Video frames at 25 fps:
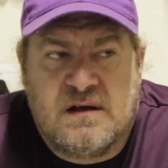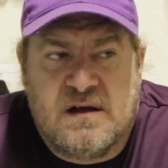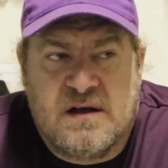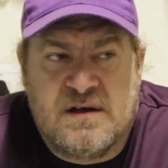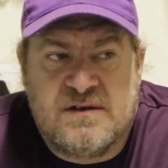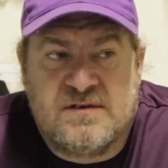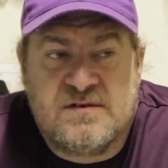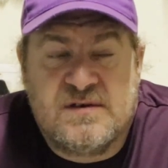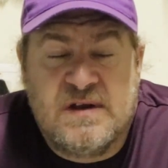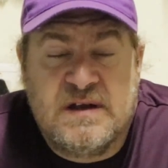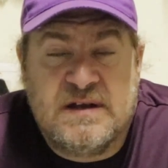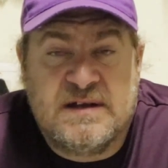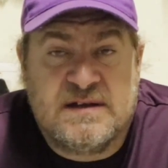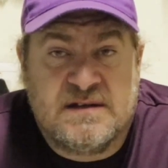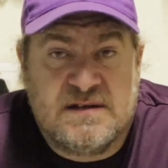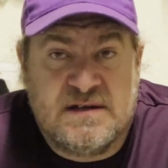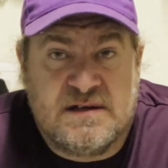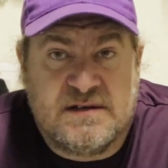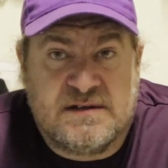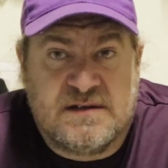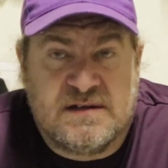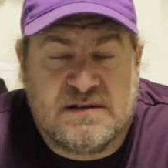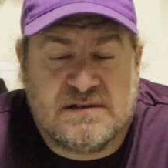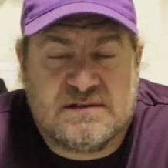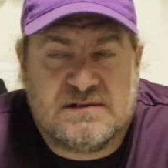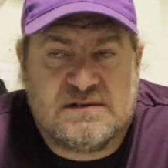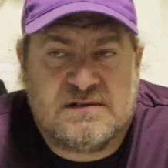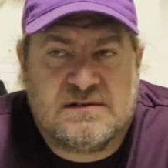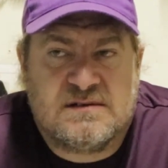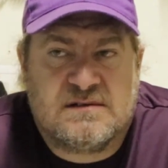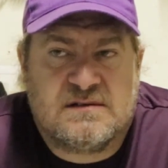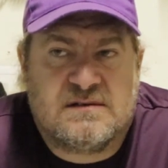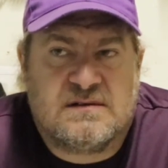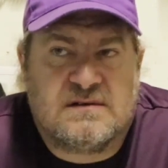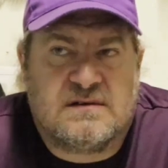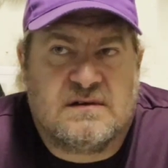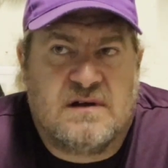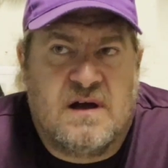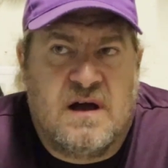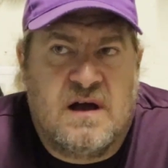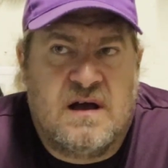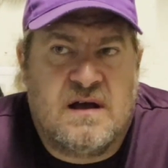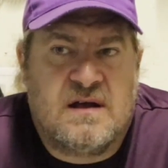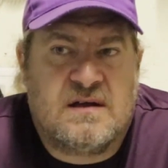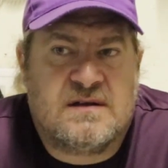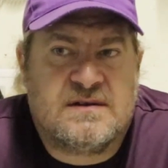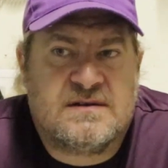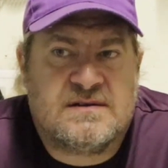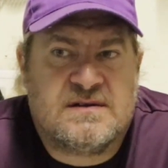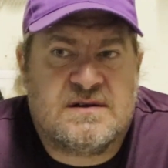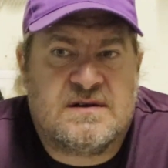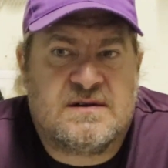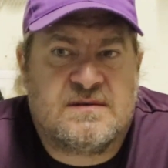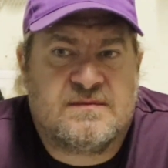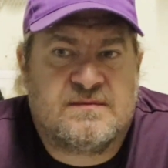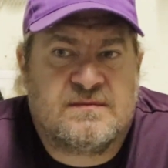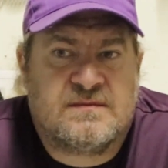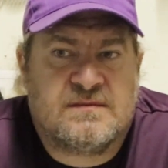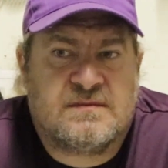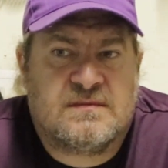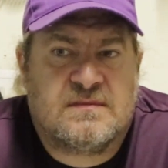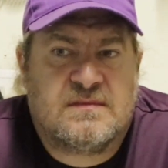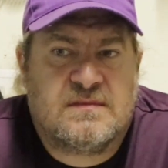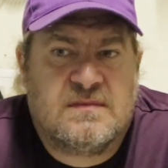It really did. And